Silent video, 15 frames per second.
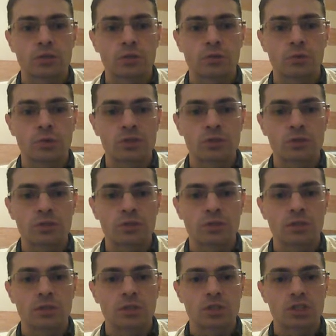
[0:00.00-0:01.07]
It was not
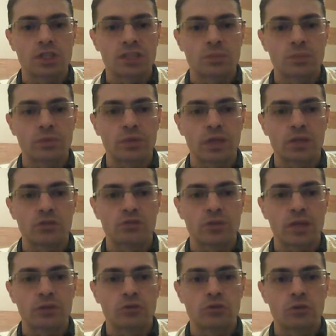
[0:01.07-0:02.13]
just playing
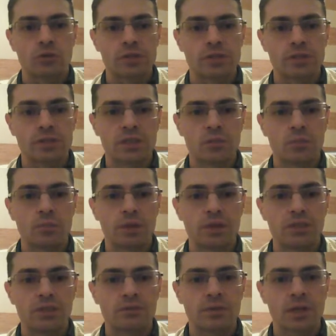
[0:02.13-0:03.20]
dry draws,
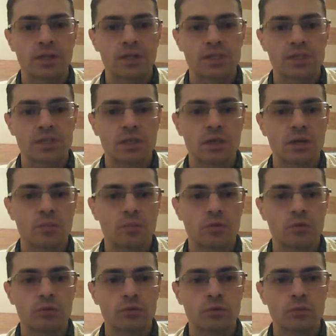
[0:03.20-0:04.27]
but defense
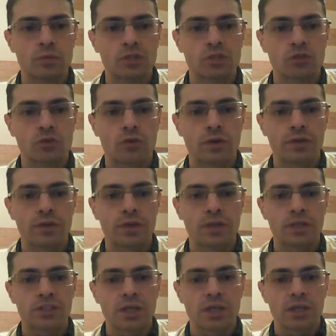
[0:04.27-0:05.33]
proved to be stronger than
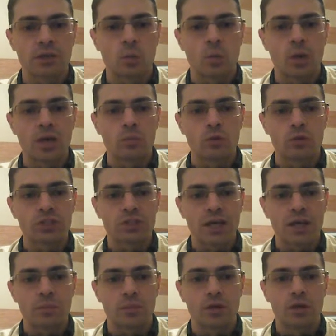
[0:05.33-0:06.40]
attack one more
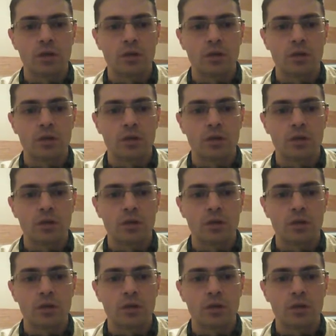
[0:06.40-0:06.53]
time.